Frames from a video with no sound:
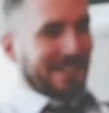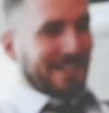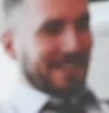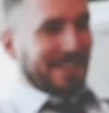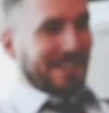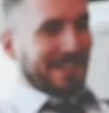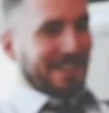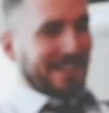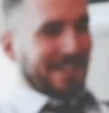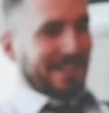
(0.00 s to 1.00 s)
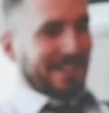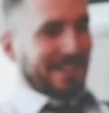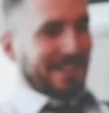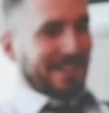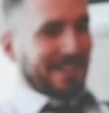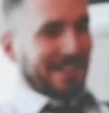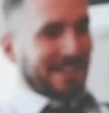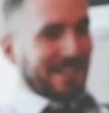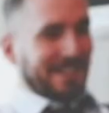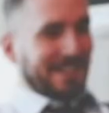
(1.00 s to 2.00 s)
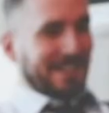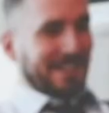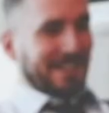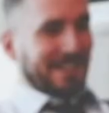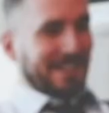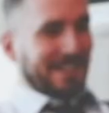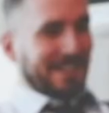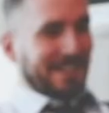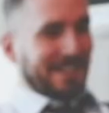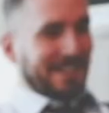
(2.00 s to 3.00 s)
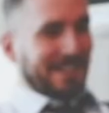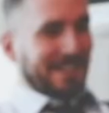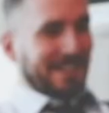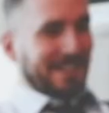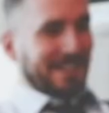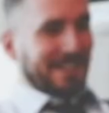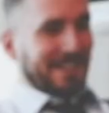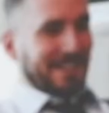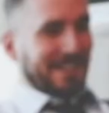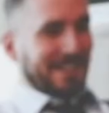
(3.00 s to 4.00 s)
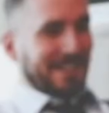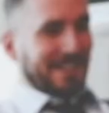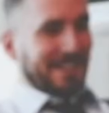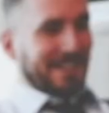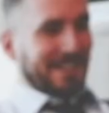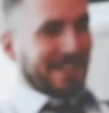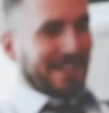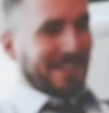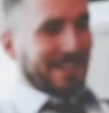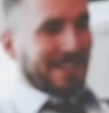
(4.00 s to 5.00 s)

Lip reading: This person isn't speaking.